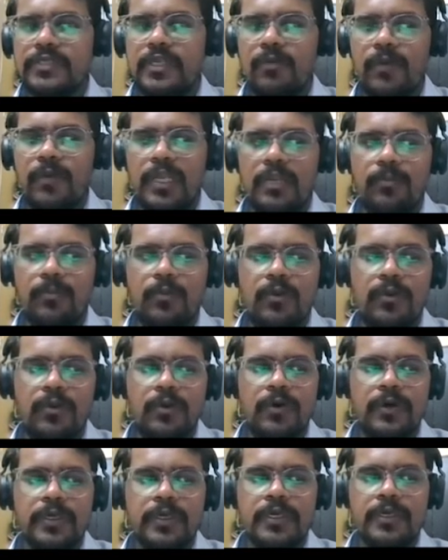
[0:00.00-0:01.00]
are available.
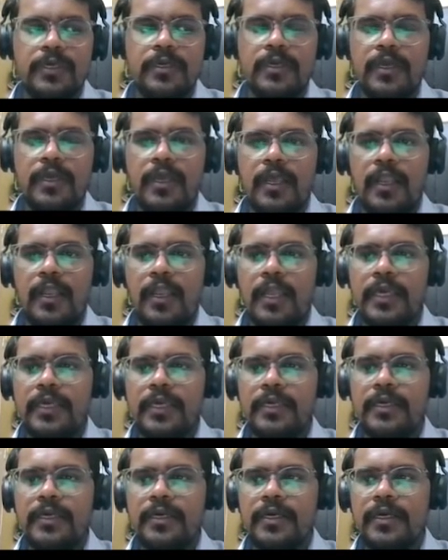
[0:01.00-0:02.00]
Okay,
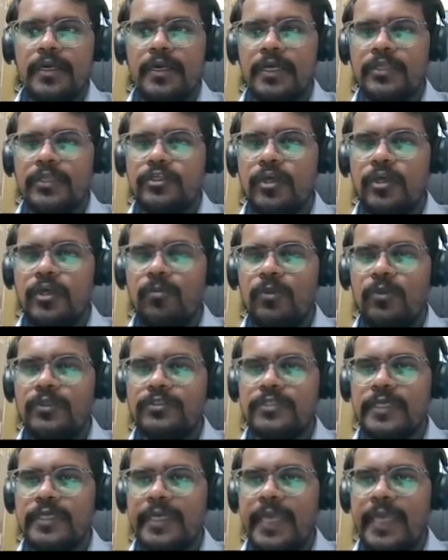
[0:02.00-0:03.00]
like example
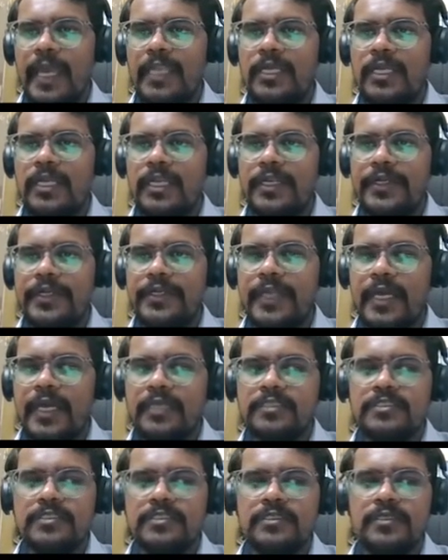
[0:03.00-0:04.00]
is calculate
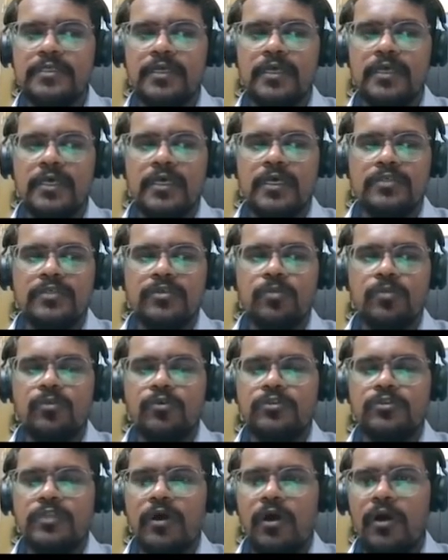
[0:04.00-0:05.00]
tax.
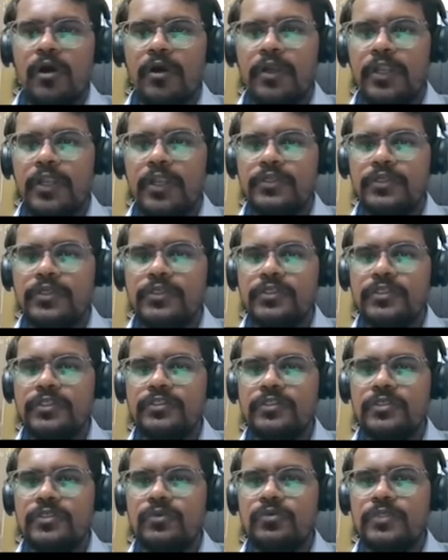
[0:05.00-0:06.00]
Suppose the organization
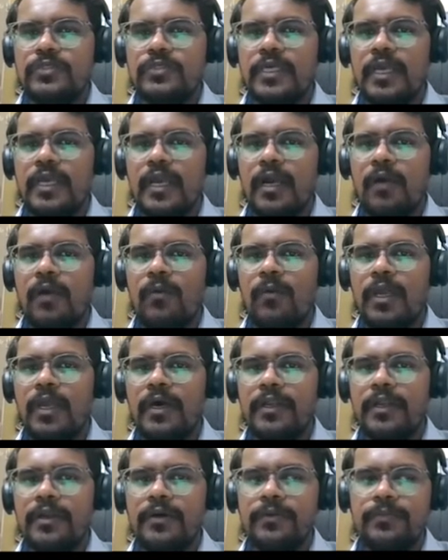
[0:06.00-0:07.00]
is using
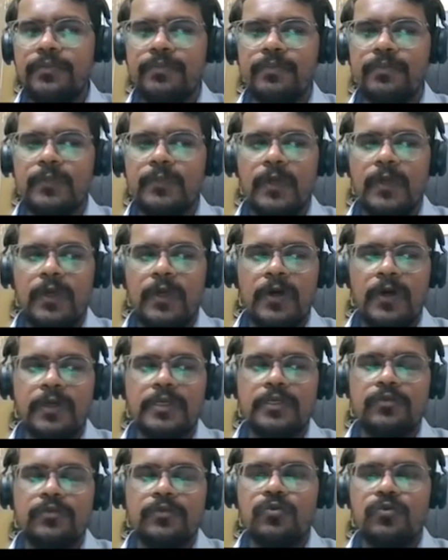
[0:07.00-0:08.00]
Avalara.
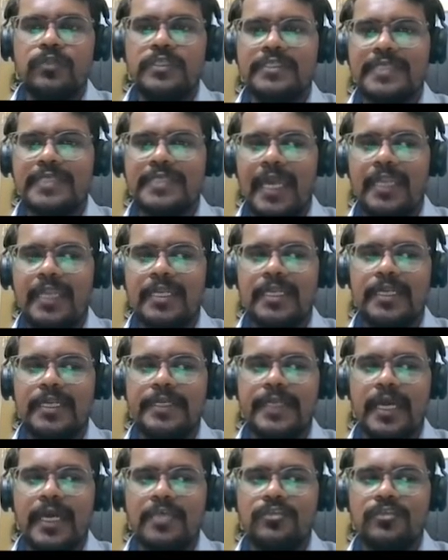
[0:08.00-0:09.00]
Okay, so this
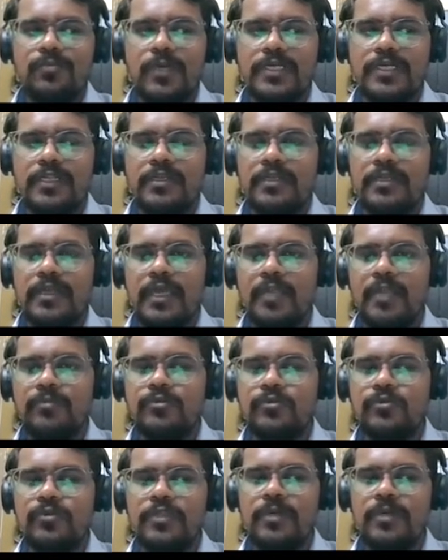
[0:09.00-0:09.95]
calculate tax button helps to